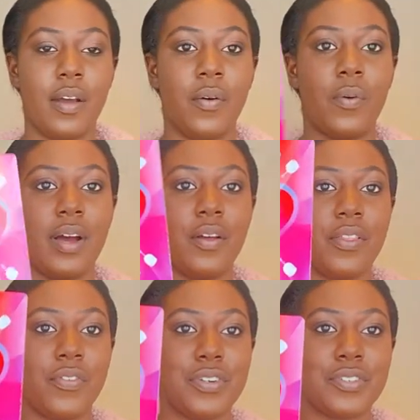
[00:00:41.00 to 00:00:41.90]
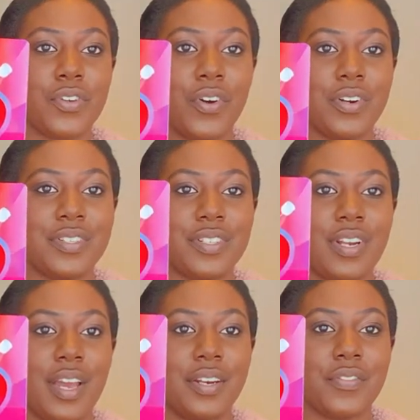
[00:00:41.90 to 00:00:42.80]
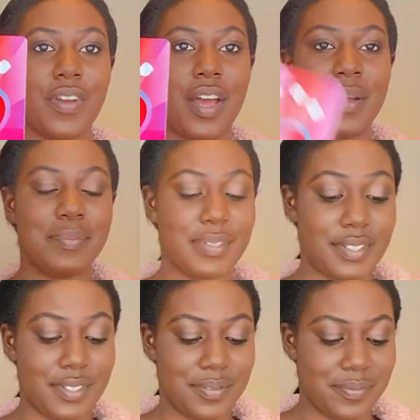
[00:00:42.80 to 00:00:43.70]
Wow, the first card is the Nine of Cups